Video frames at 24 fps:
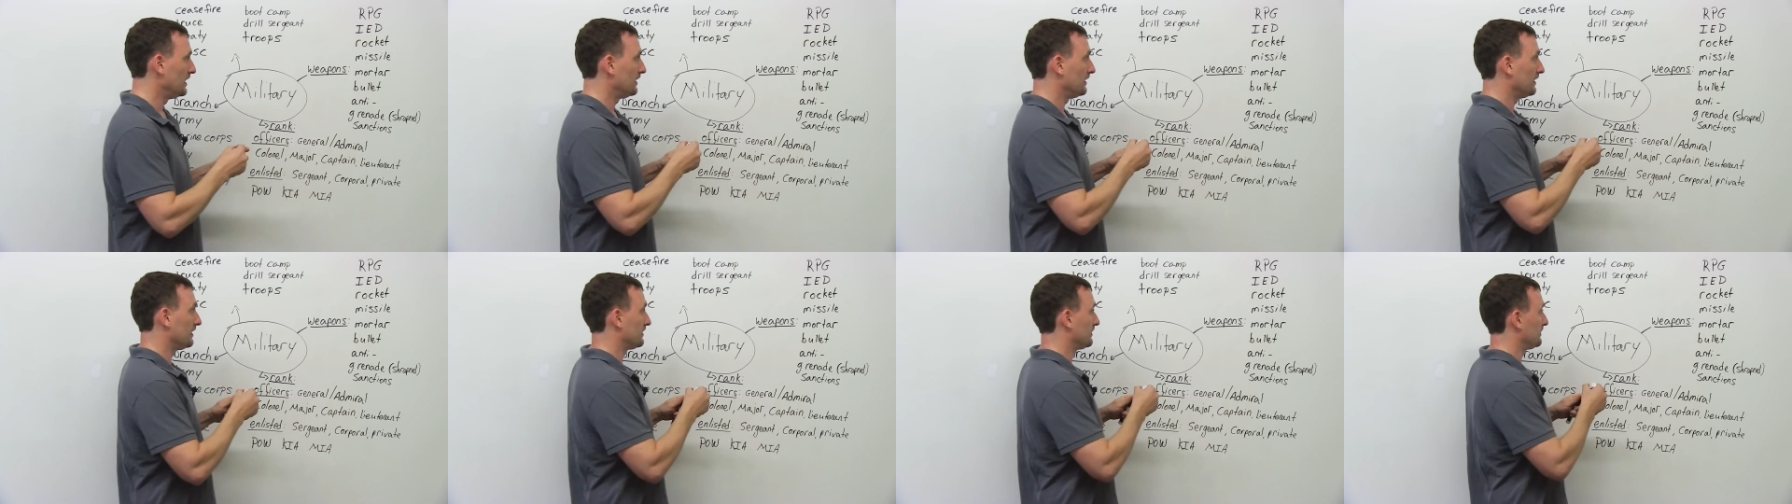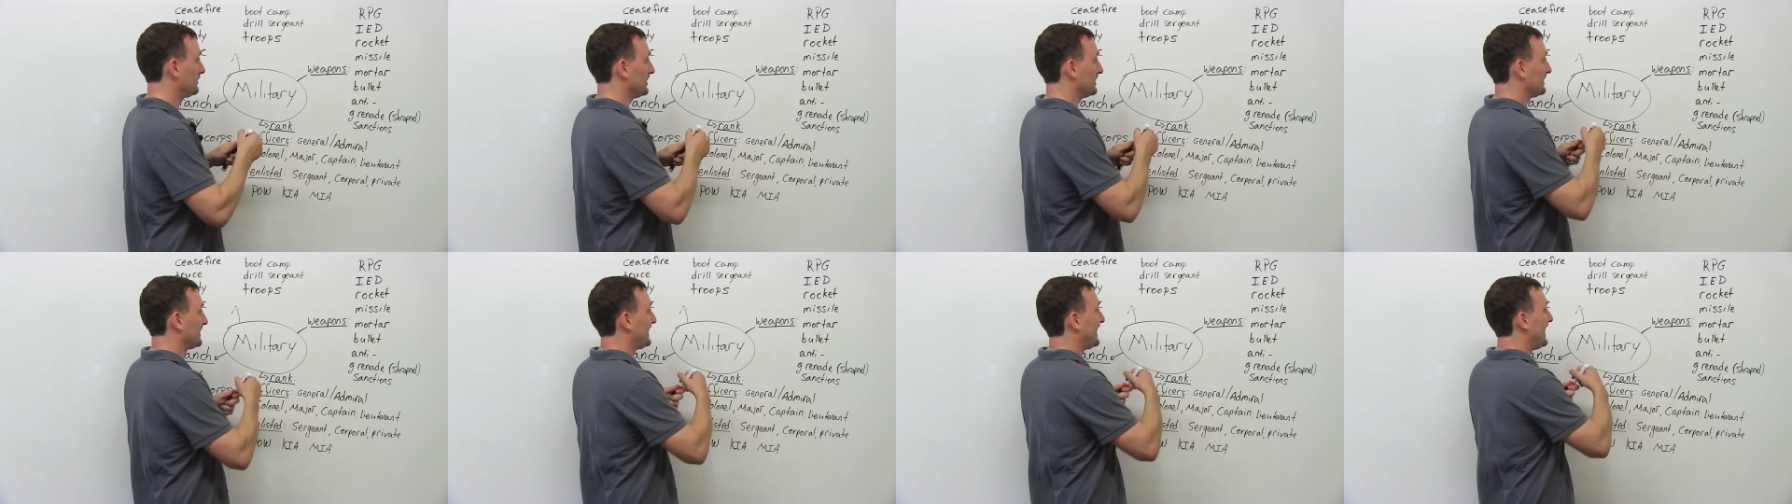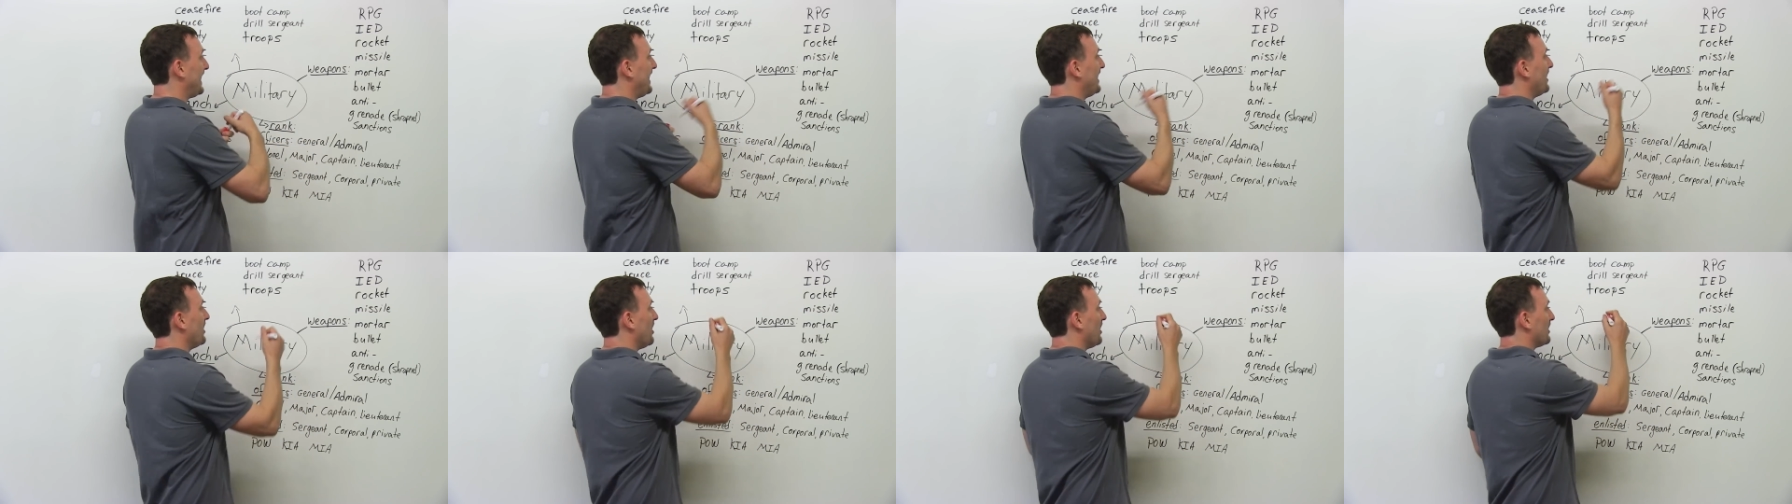There's just
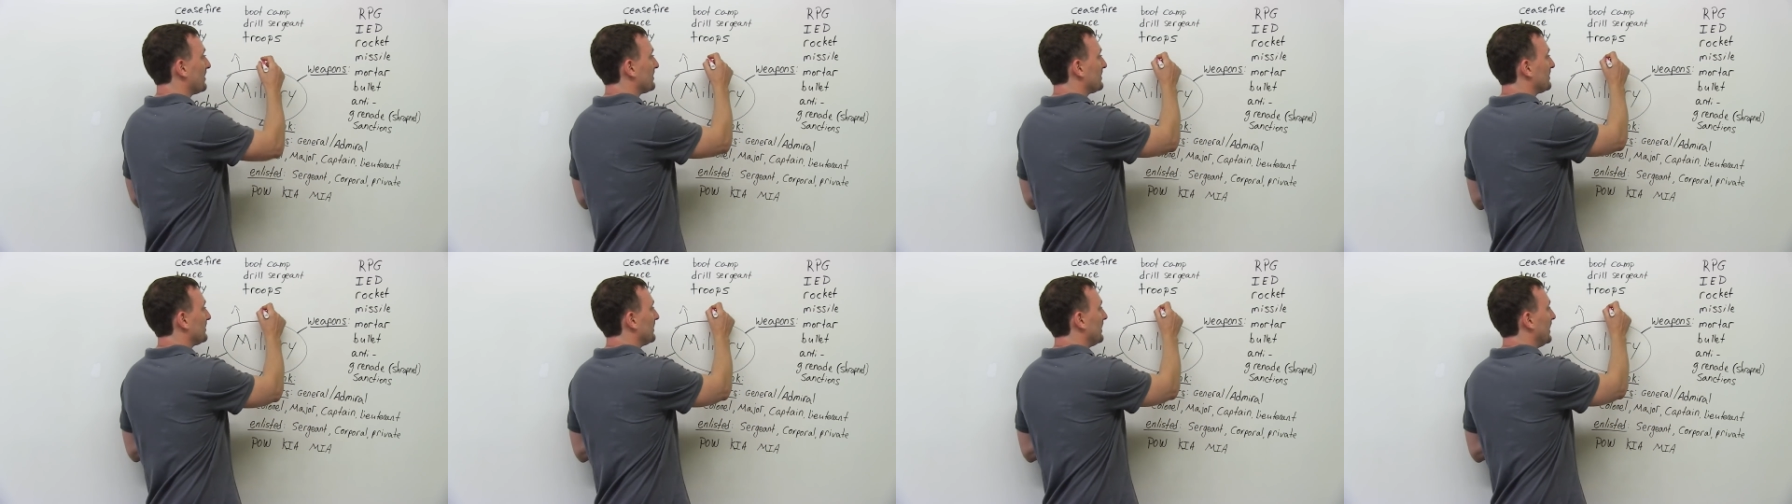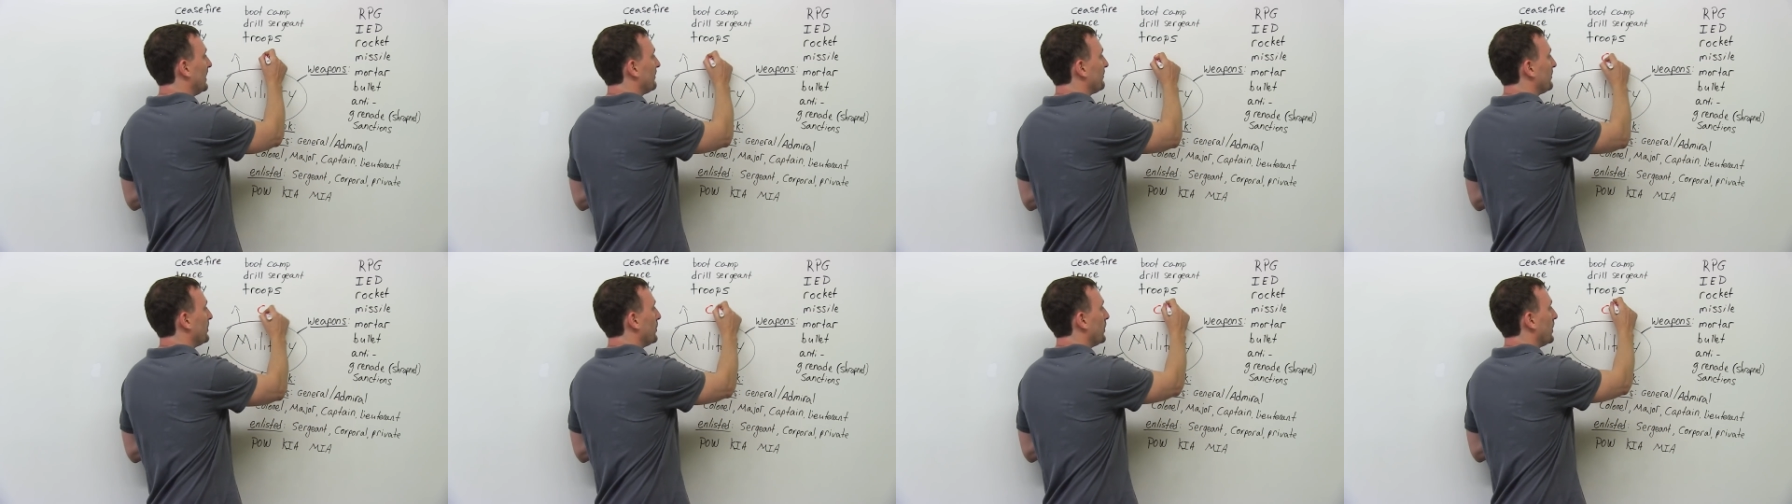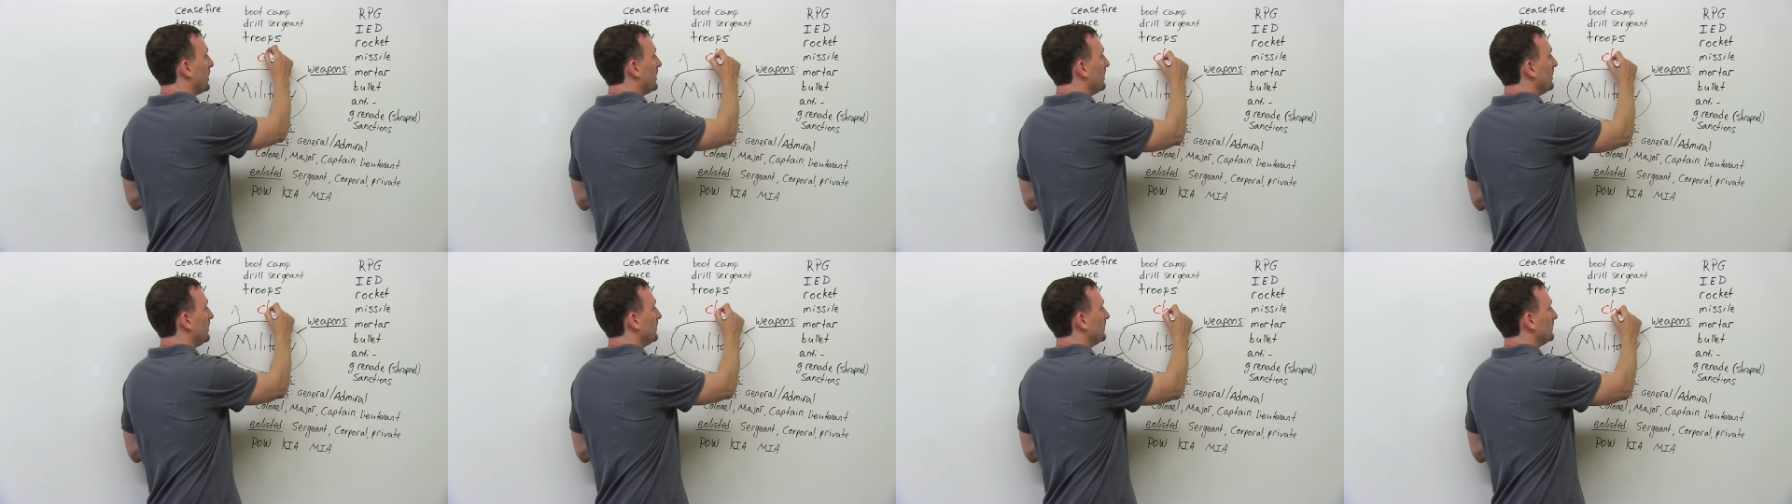chaos
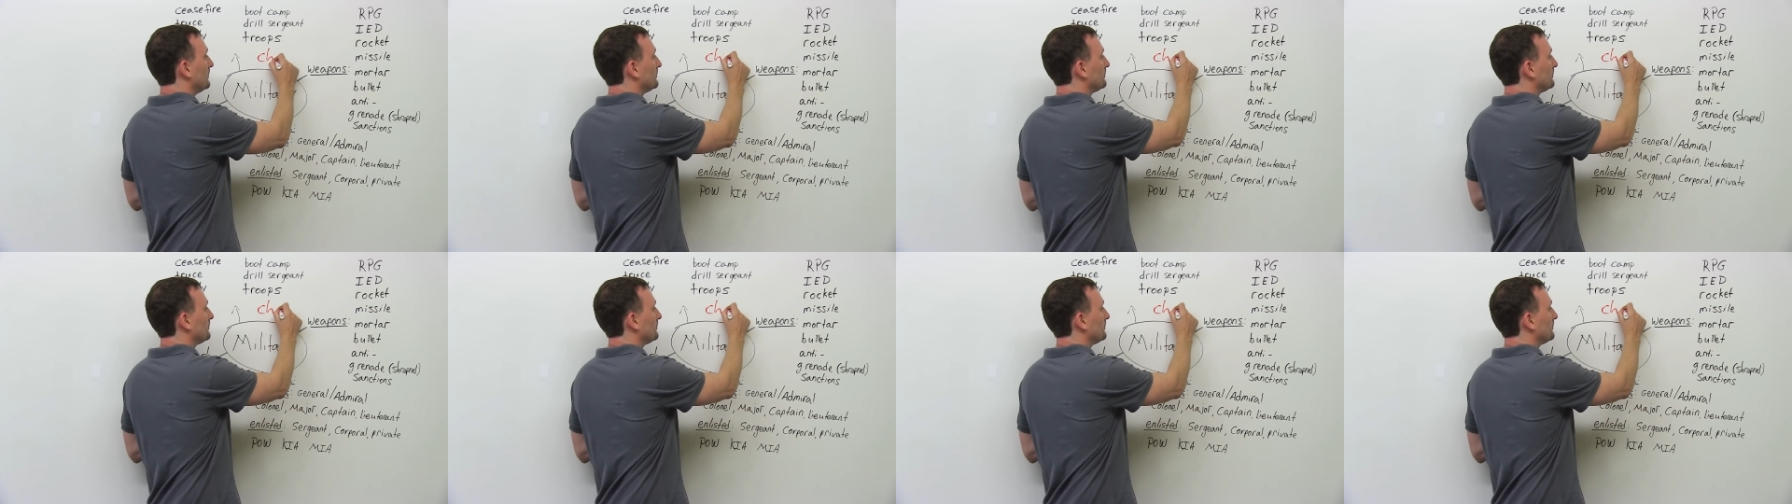everywhere.